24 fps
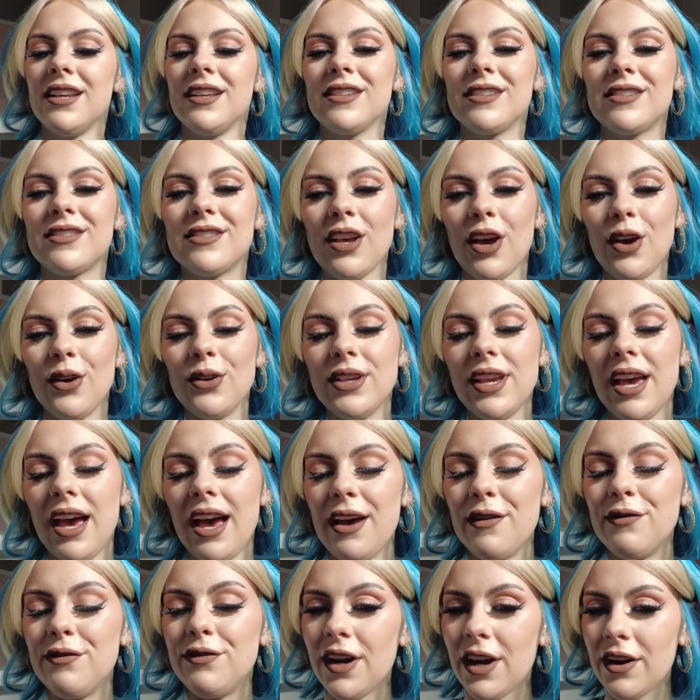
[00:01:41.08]
So
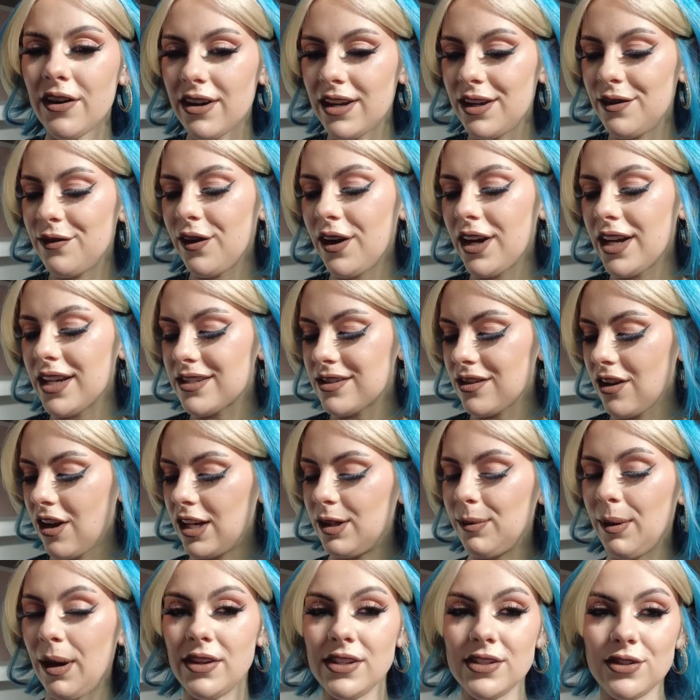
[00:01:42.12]
yeah, very very
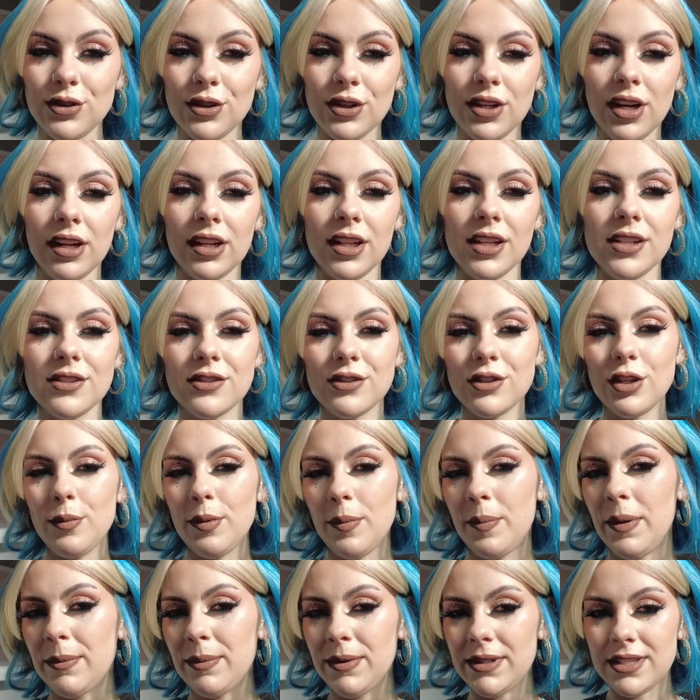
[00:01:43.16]
excited about these new colors,
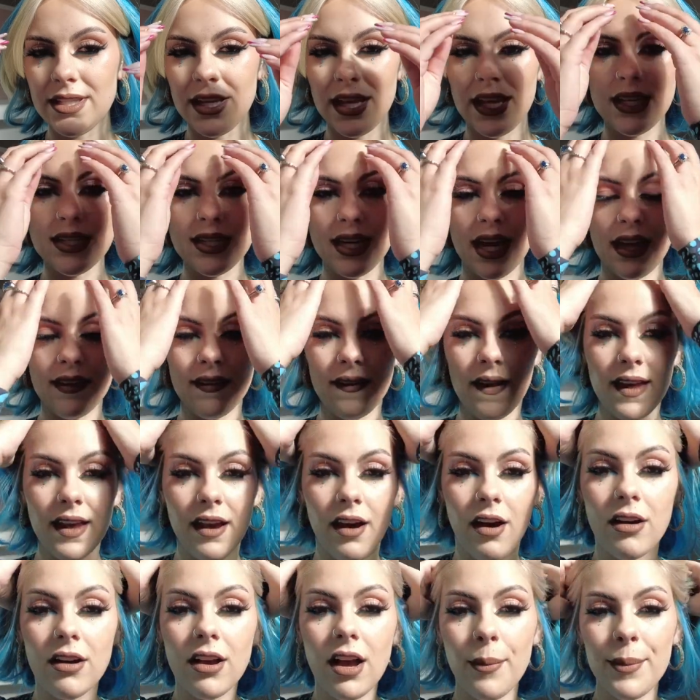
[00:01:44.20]
super pigmented, and they
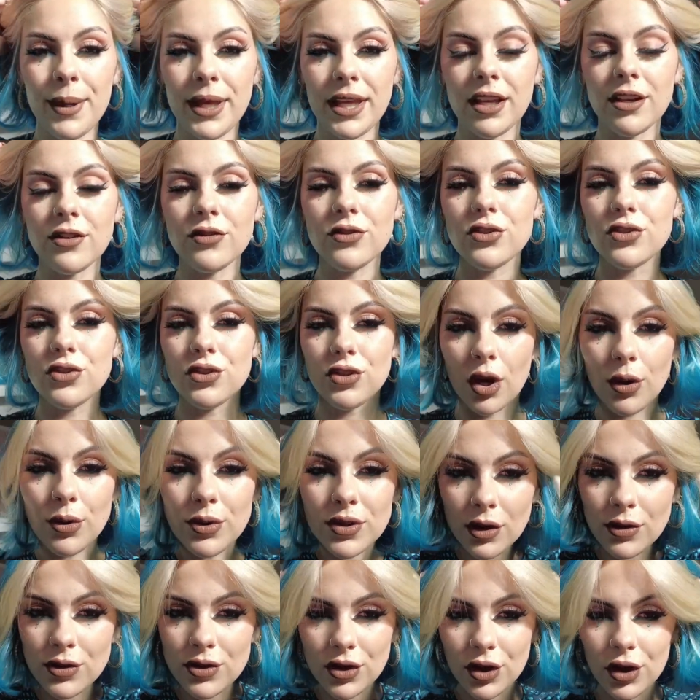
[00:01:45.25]
are coming so
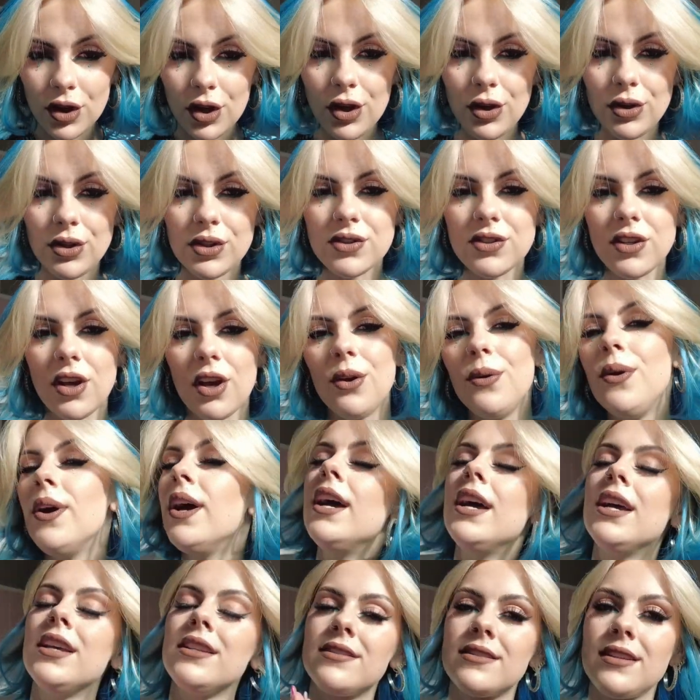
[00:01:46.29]
so soon, so
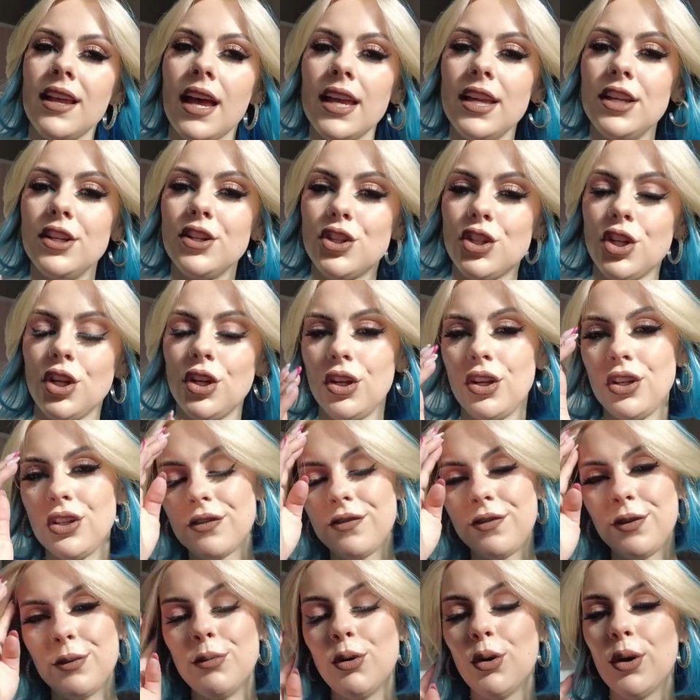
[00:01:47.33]
stay
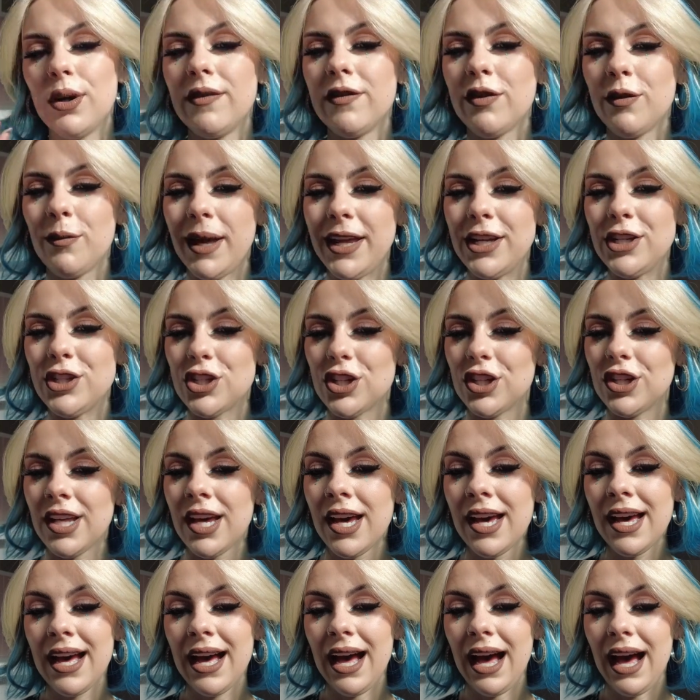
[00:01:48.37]
tuned for more information
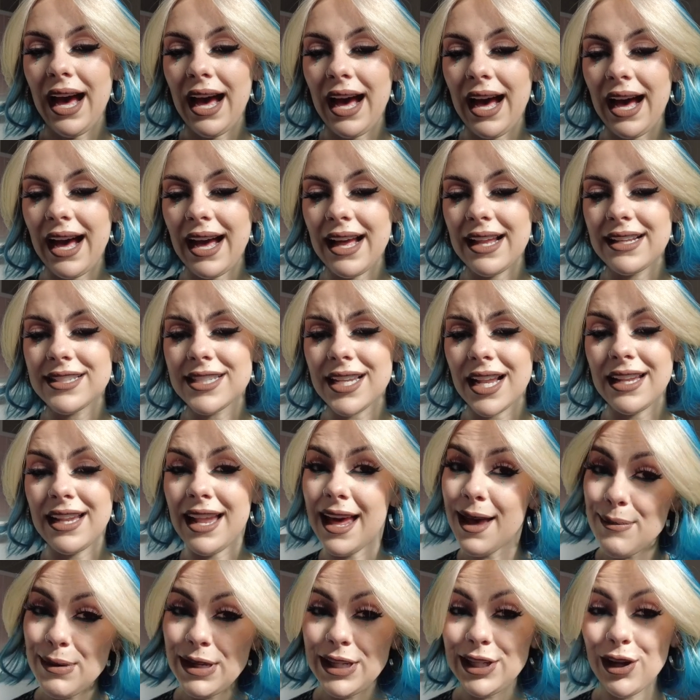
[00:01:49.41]
and
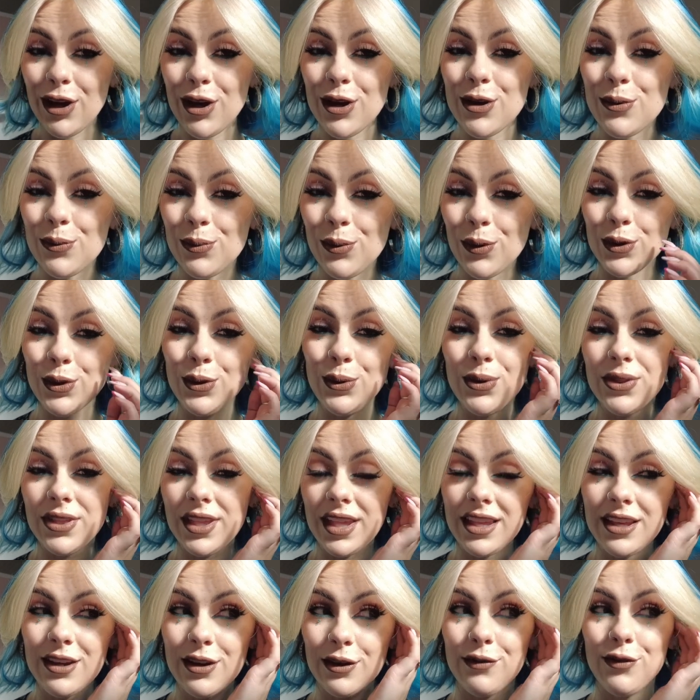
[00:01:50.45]
let me know what you
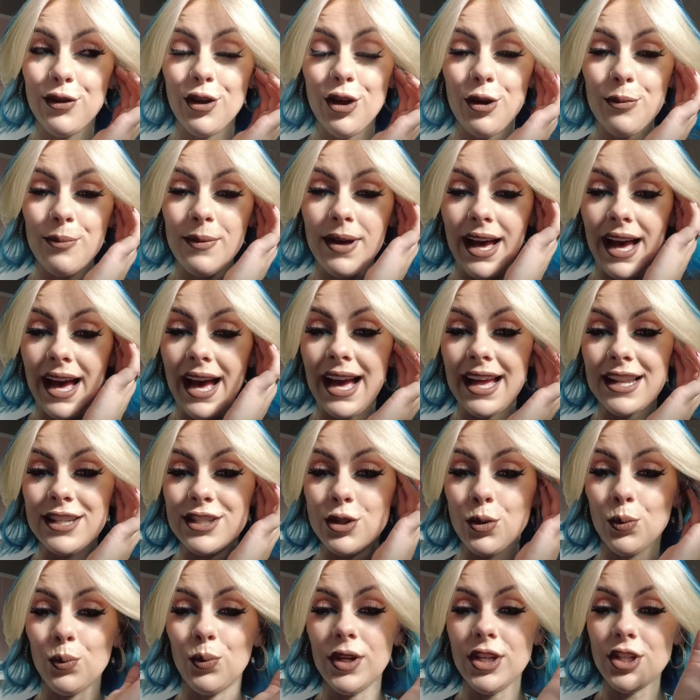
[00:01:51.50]
think of them
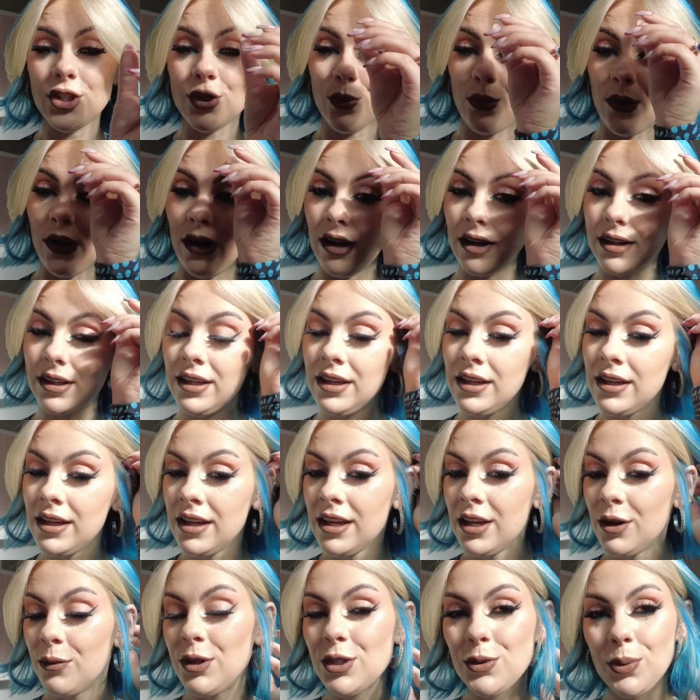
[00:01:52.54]
and which one
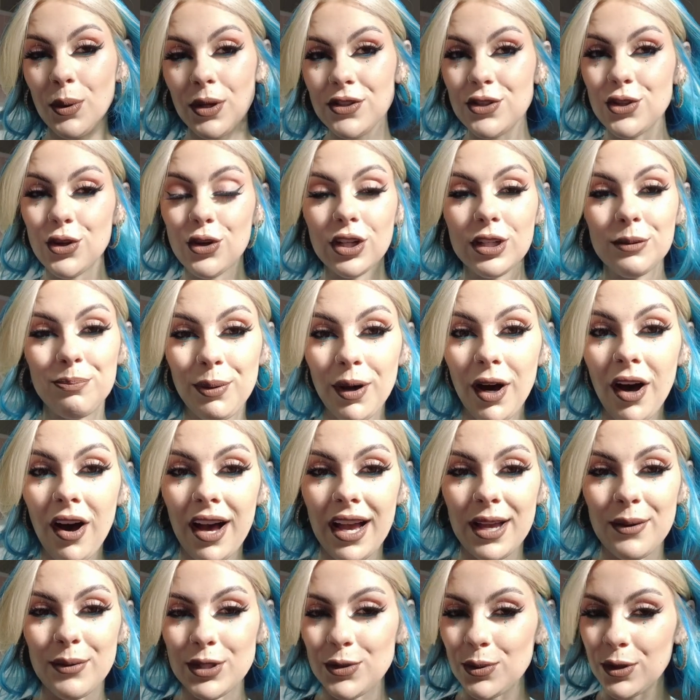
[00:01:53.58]
which ones you're going to
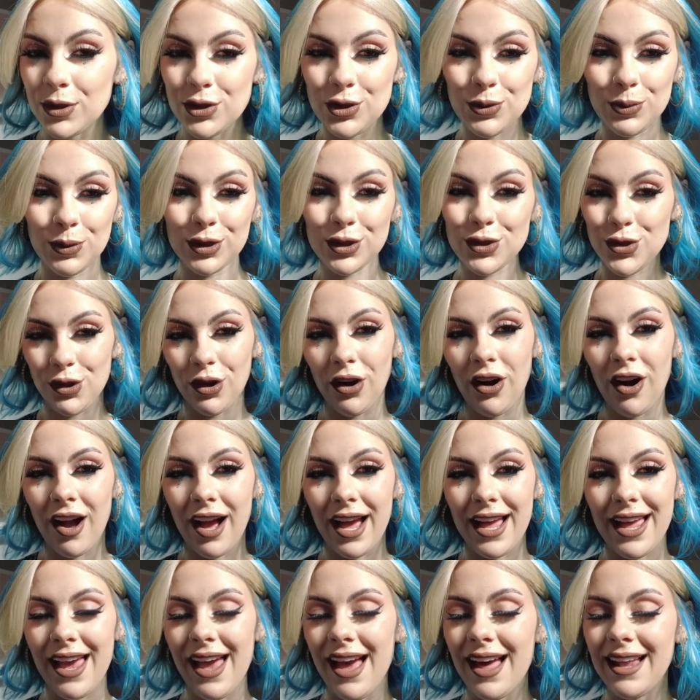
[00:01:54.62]
buy, which ones you want to
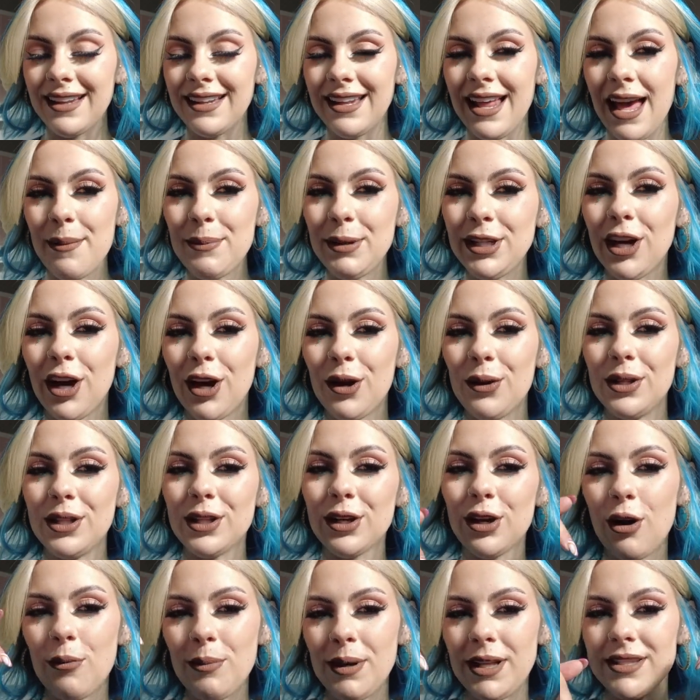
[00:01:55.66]
try. Let me know in
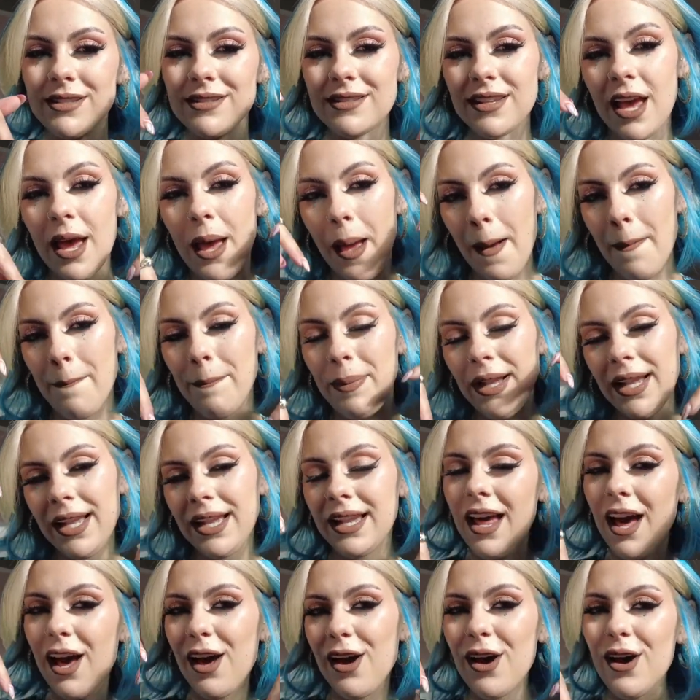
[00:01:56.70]
the comments
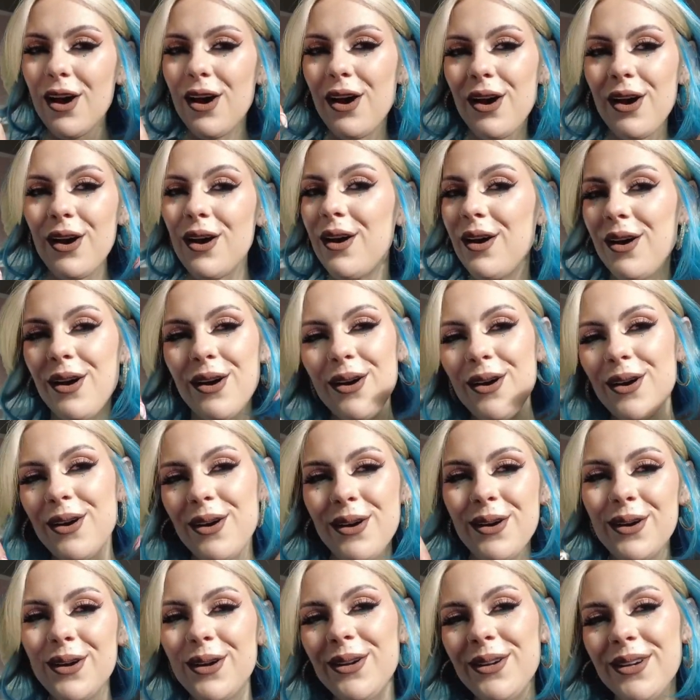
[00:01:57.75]

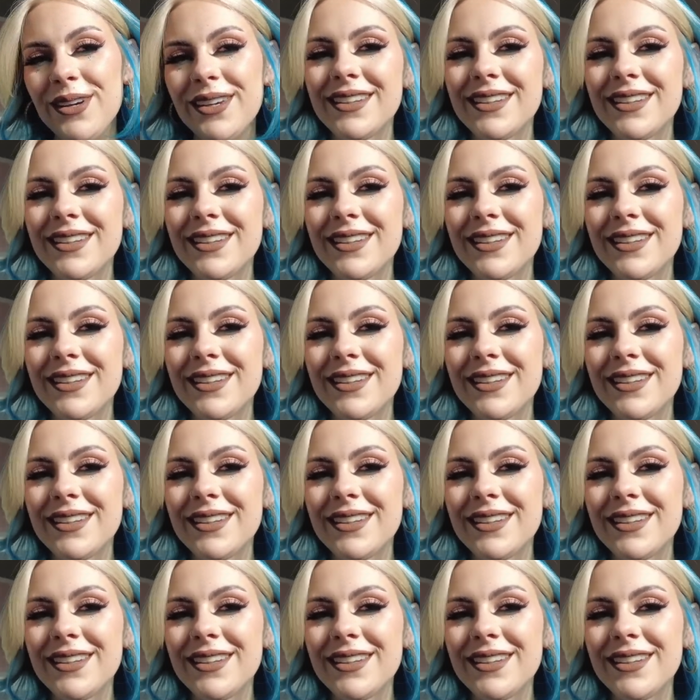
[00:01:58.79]
below.